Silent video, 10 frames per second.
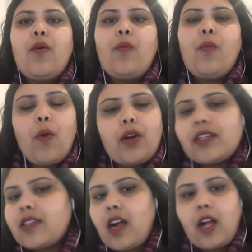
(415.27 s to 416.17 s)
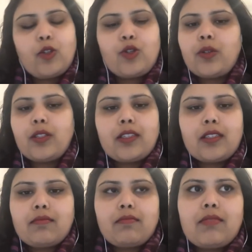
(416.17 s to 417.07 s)
what cultural
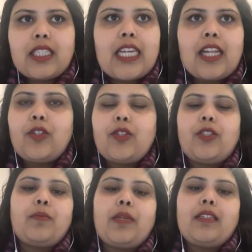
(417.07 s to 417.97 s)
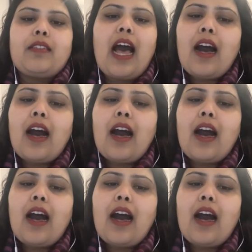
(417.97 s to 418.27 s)
intelligence means,